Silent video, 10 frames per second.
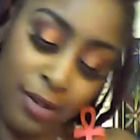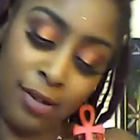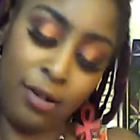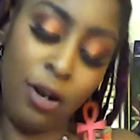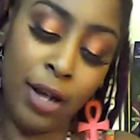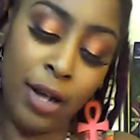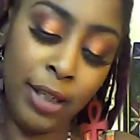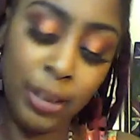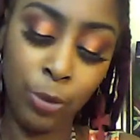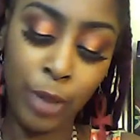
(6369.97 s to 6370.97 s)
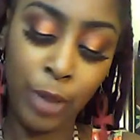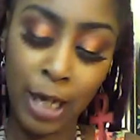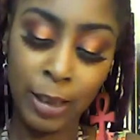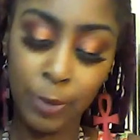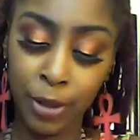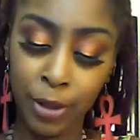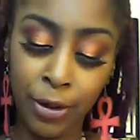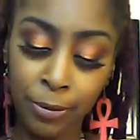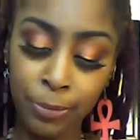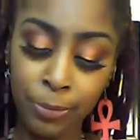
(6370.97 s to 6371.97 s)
All right, let's see what we got spared.